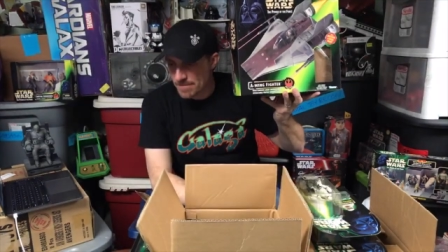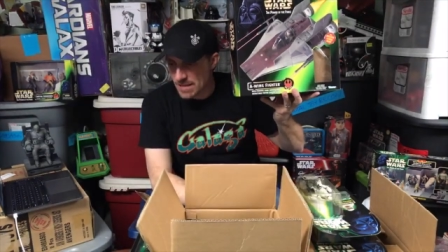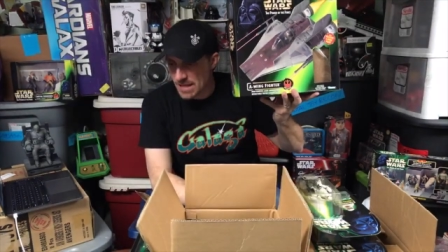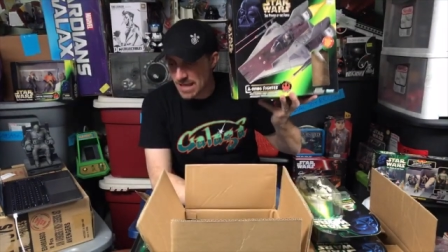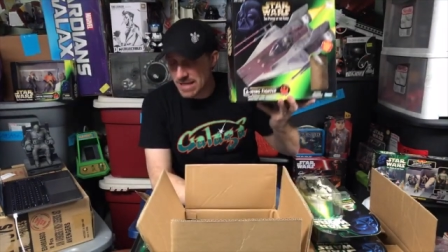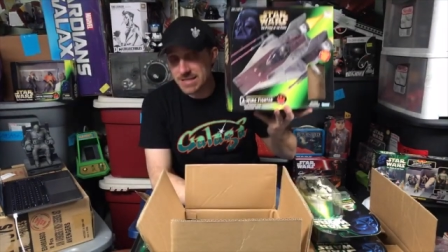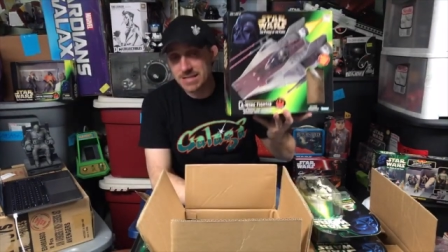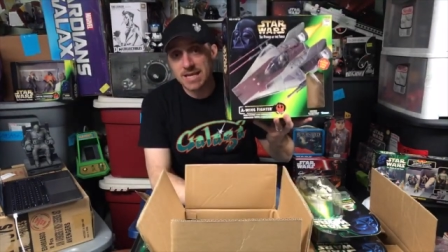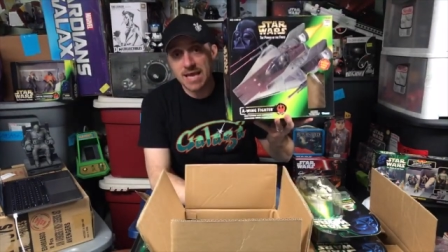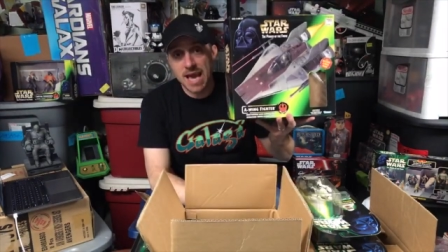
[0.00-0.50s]

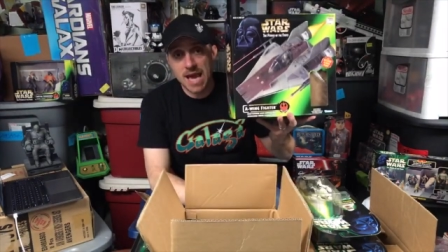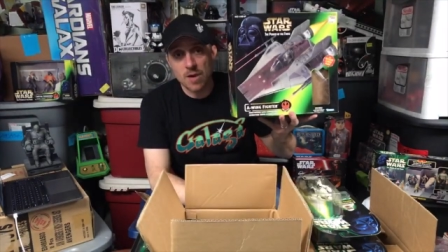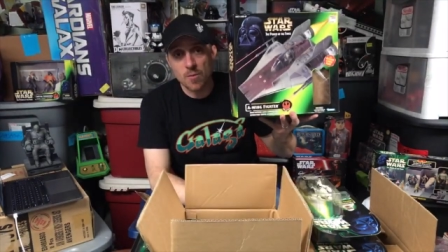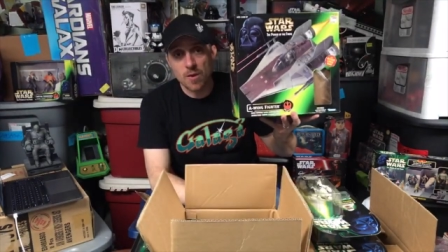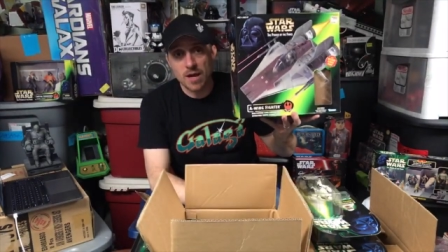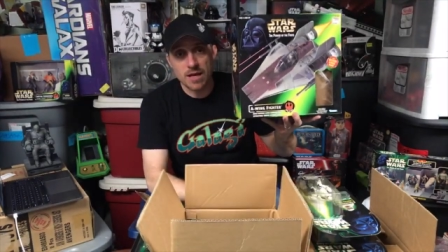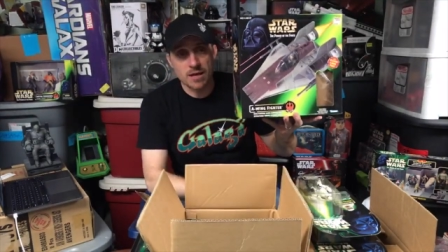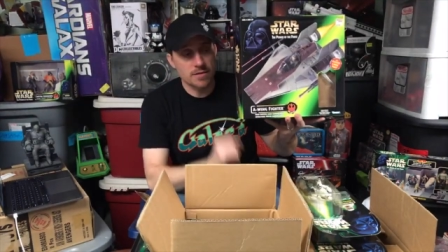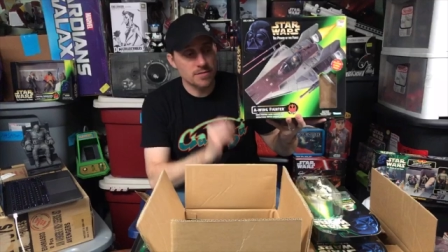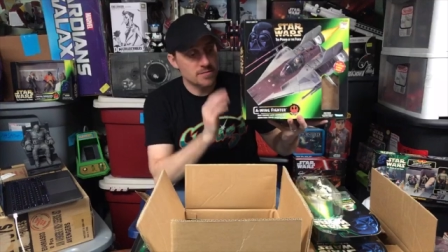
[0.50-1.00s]
is the
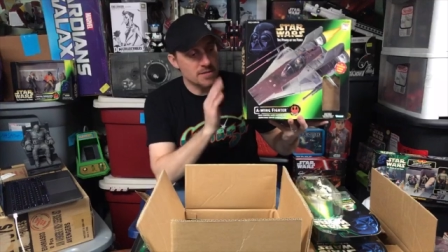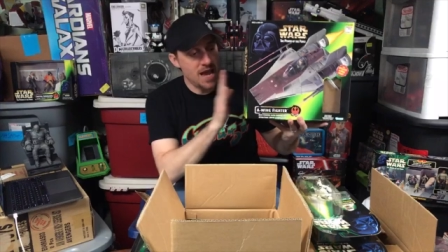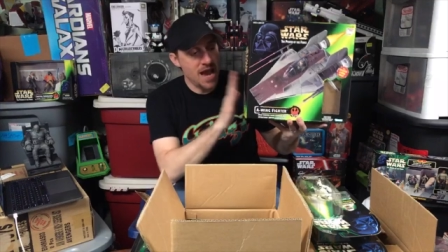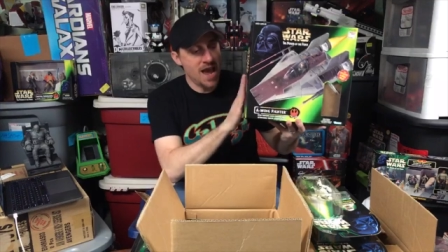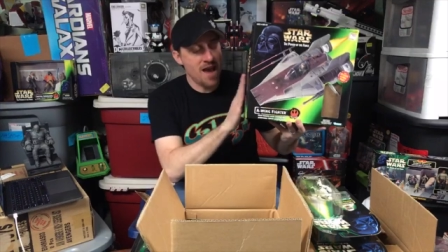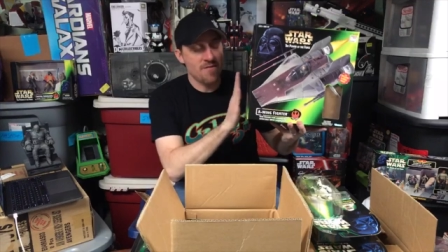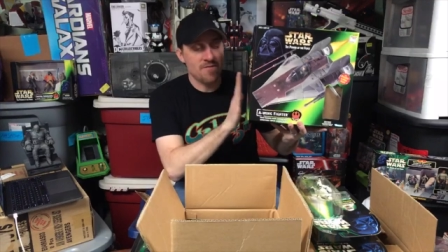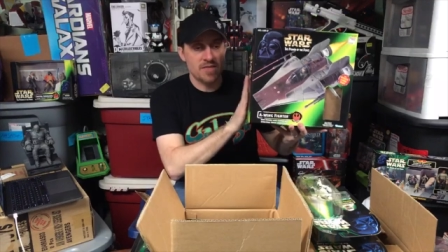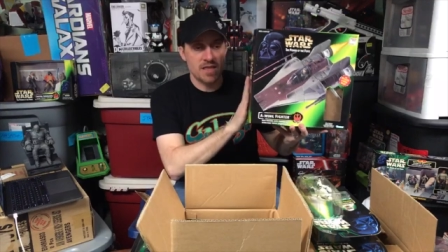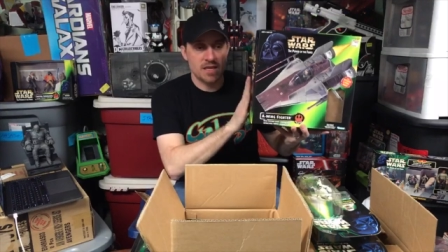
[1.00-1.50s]
A-Wing. To
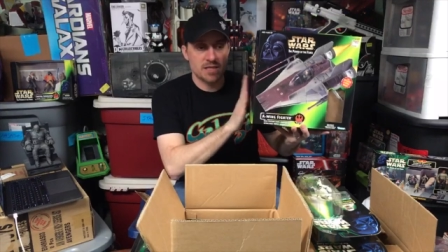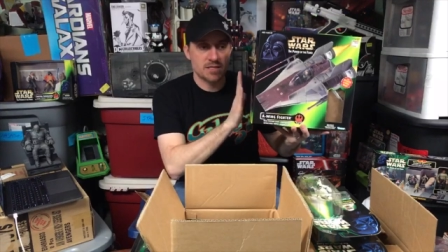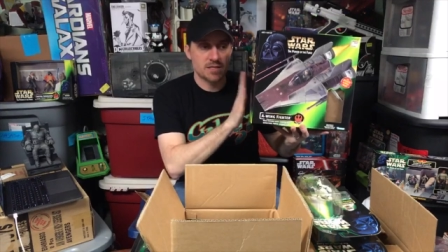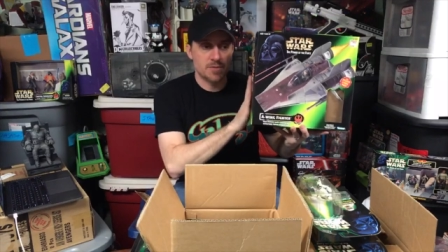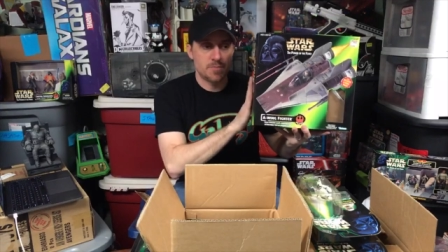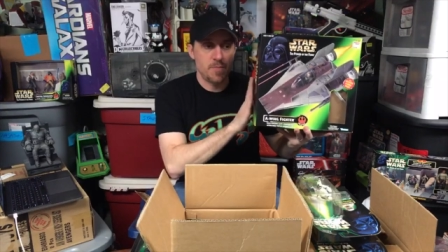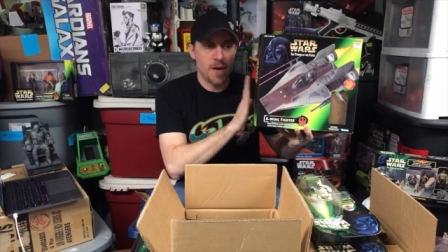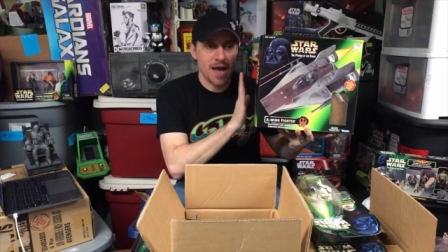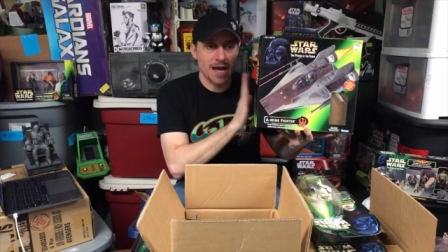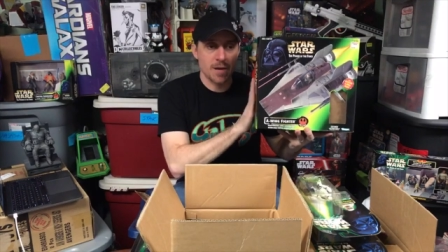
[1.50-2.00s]
have this
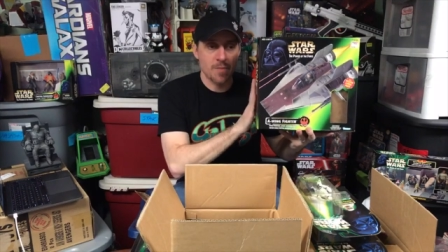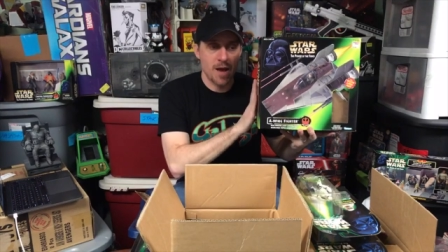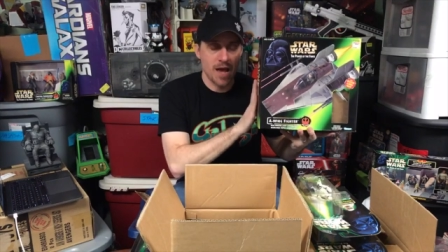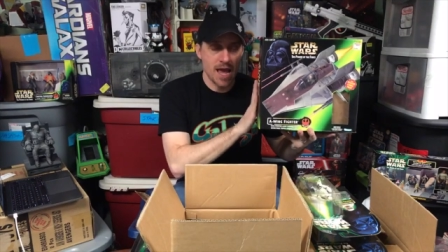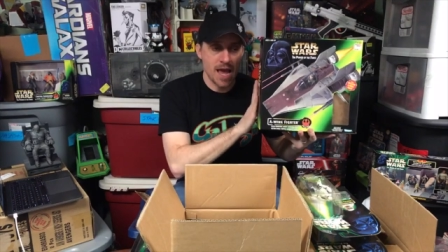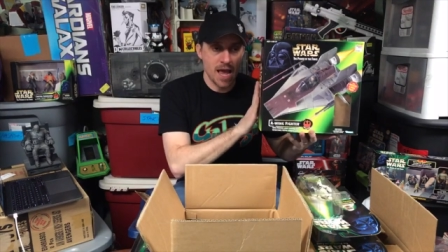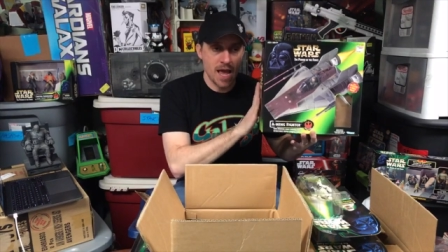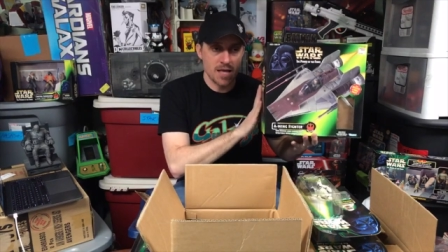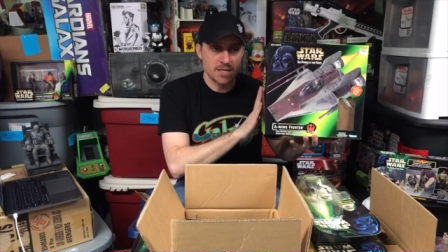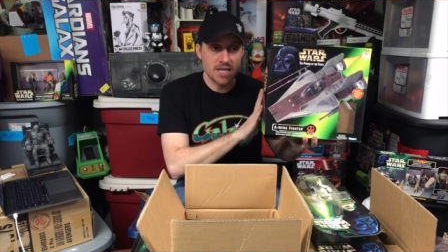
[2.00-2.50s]
back in my
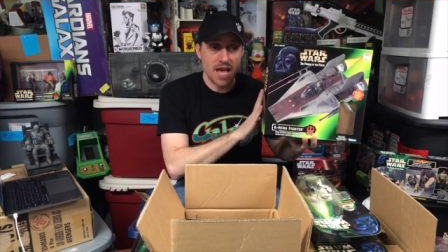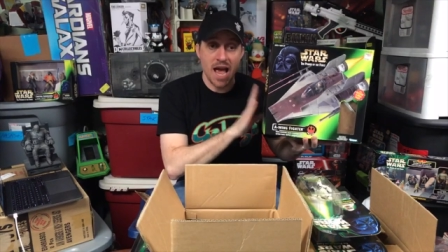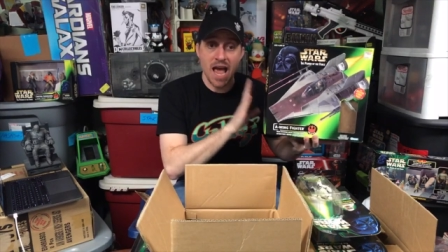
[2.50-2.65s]
hands.